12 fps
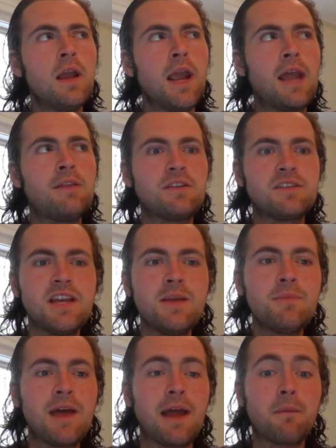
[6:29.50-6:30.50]
And the
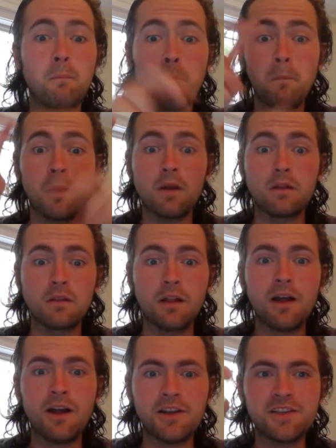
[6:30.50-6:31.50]
team that
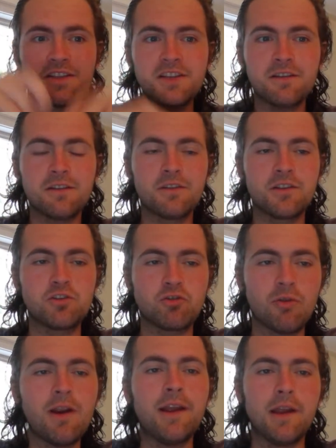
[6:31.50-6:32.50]
lost the
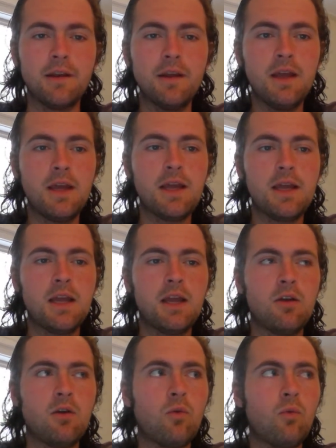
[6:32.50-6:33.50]
trade
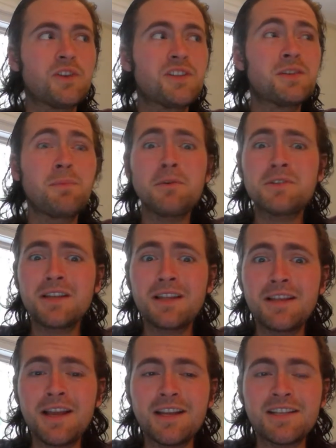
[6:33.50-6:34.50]
was supposed to
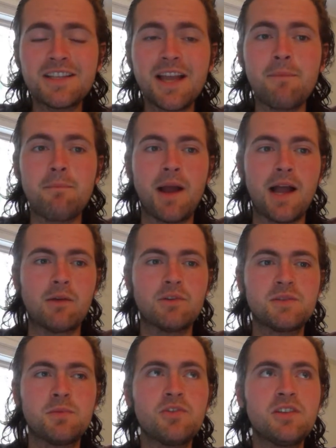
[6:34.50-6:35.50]
take a step back, was
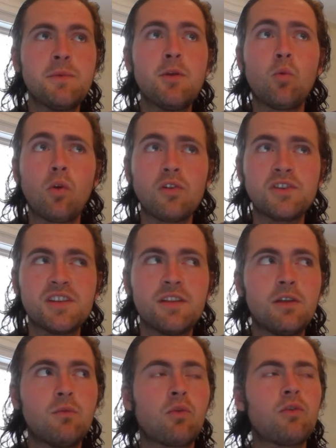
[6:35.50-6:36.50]
supposed to be worse than
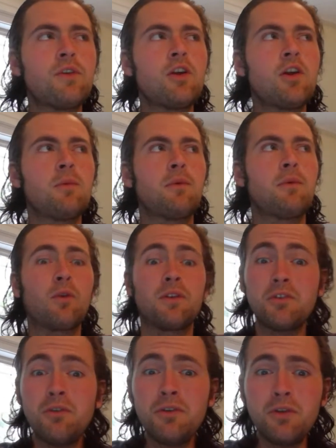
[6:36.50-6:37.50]
they were the year
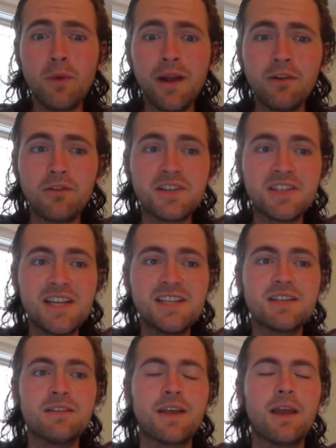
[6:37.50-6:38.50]
before. And during the regular
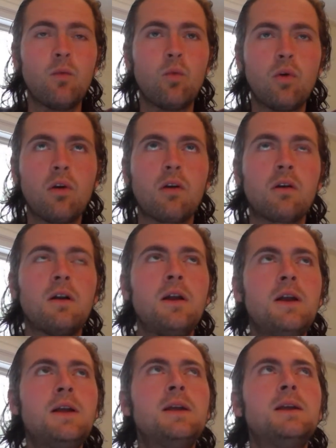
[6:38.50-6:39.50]
season, they were.